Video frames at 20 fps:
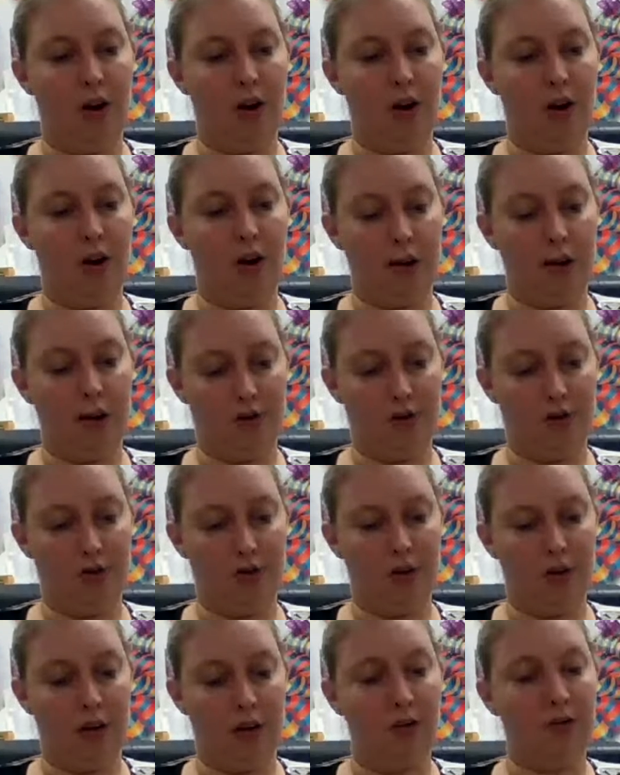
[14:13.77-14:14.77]
the mantel
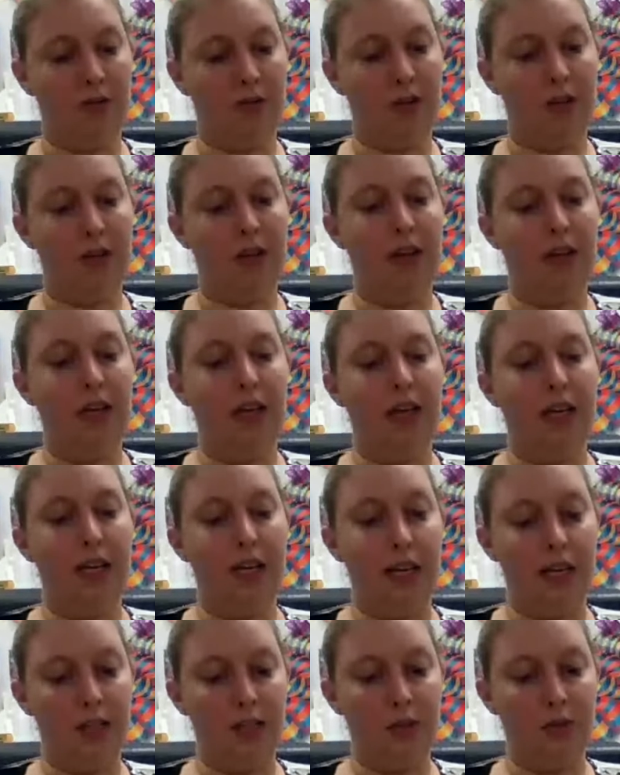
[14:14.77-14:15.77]
shelf,
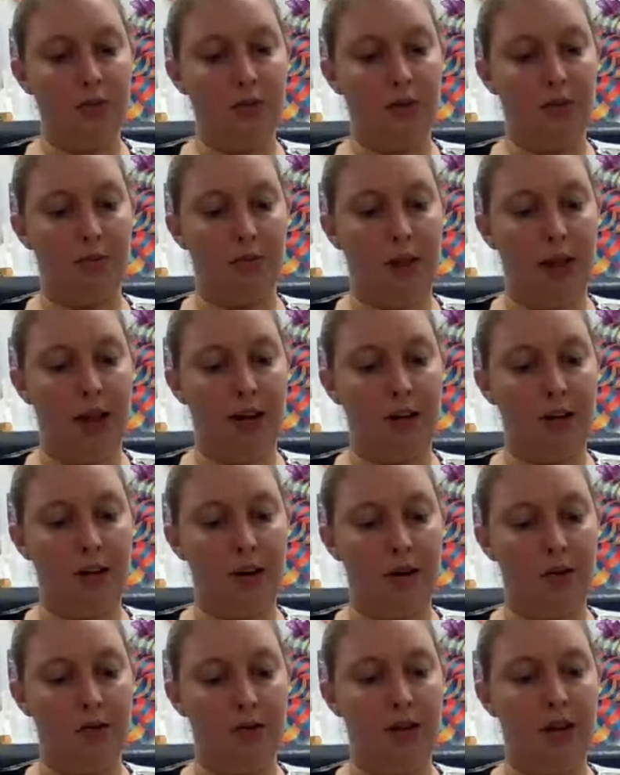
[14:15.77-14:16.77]
each with a black
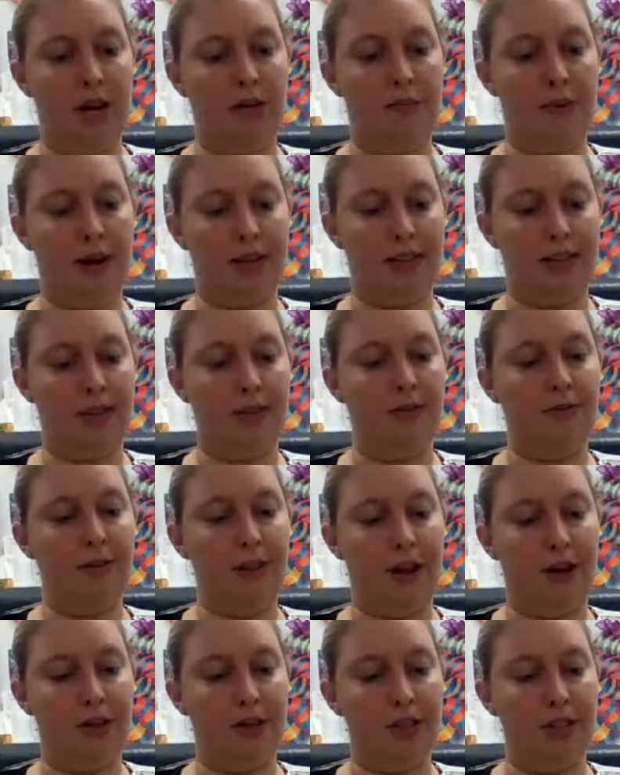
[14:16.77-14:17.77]
nose and a basket of
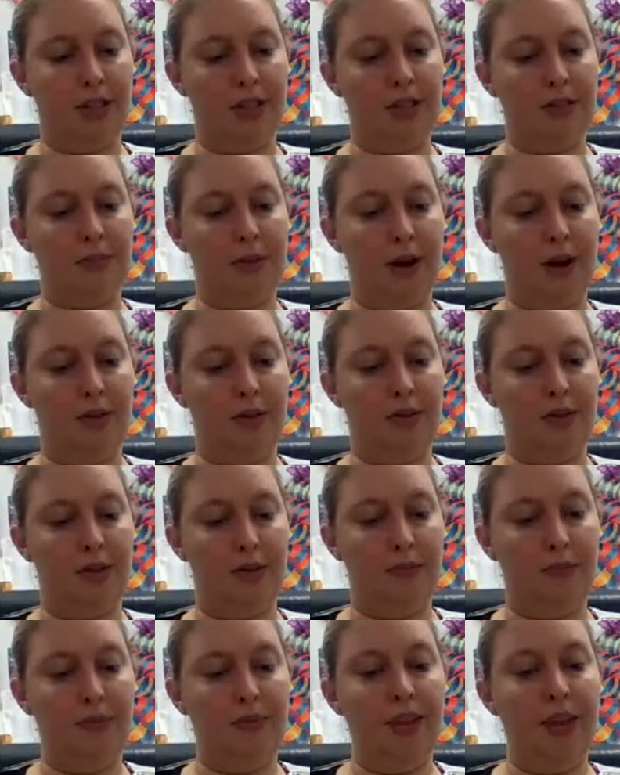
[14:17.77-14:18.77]
flowers in his mouth,
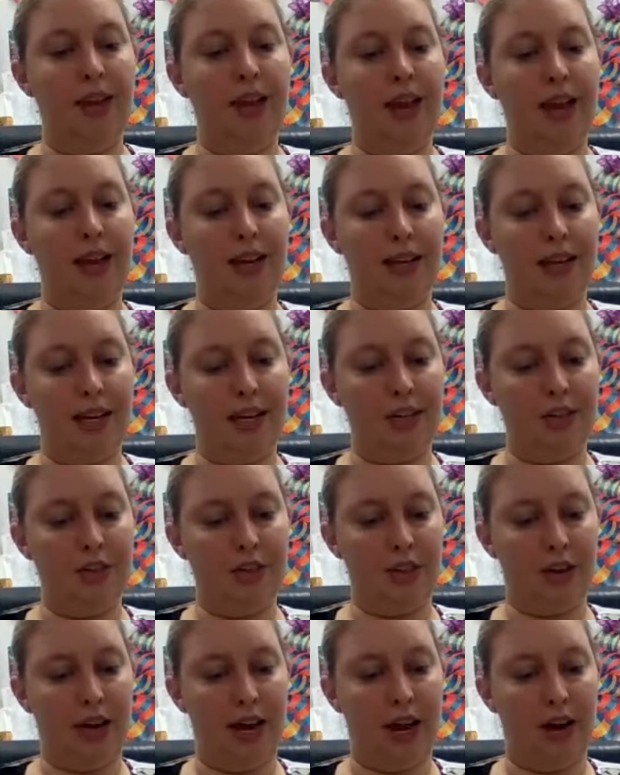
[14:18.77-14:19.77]
and each
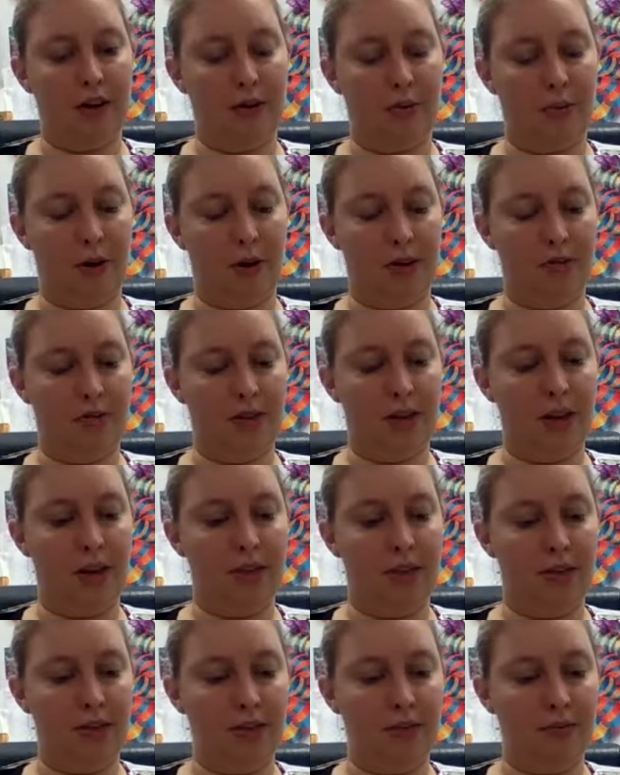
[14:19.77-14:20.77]
the counterpart of the
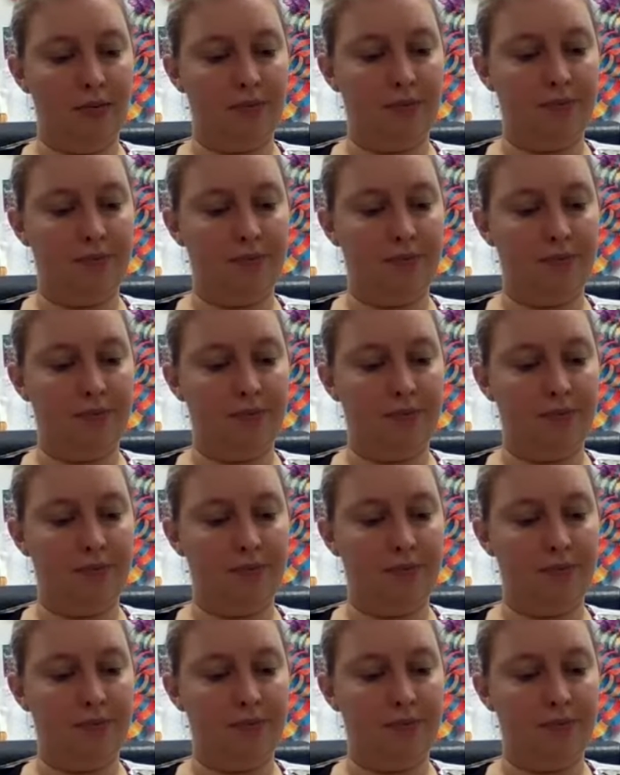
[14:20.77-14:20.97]
other.